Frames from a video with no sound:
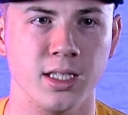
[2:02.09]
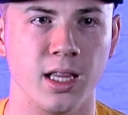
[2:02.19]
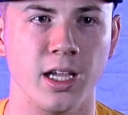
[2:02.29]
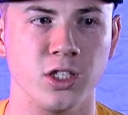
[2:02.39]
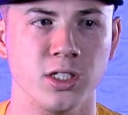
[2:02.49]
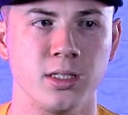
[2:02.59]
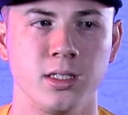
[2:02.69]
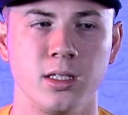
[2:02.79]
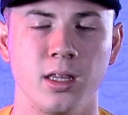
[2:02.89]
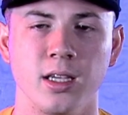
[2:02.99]
and like just
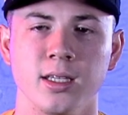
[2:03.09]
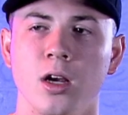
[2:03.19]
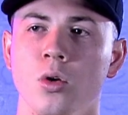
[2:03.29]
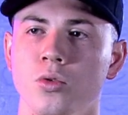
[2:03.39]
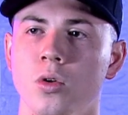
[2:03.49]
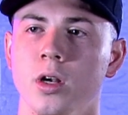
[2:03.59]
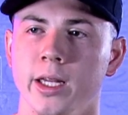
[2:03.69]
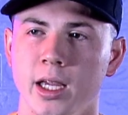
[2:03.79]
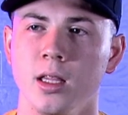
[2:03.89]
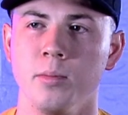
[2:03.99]
things I go through on a
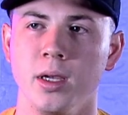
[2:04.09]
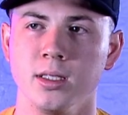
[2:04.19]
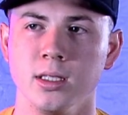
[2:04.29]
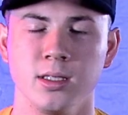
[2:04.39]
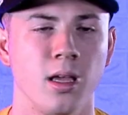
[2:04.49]
daily basis.